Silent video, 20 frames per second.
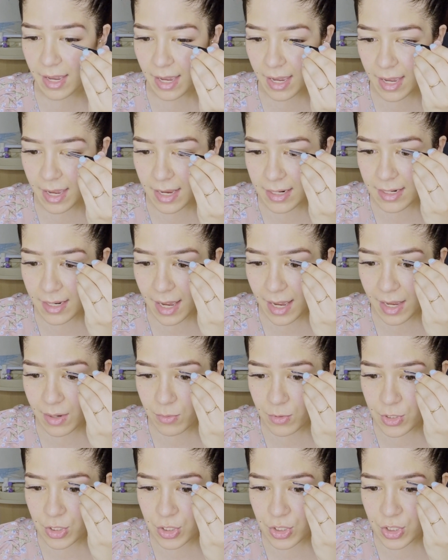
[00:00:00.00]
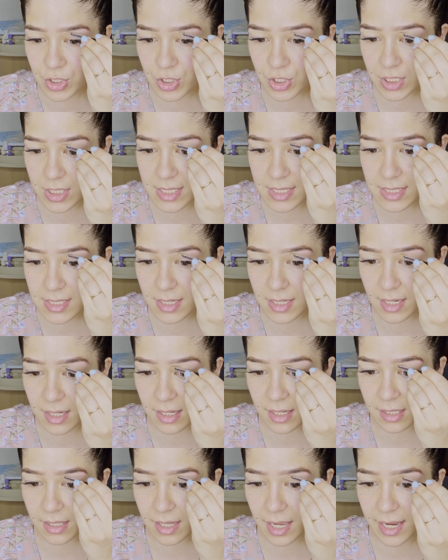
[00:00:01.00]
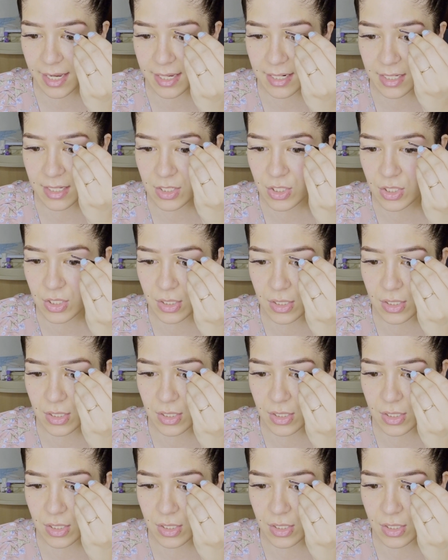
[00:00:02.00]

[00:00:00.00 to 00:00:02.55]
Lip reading: and I would just glide it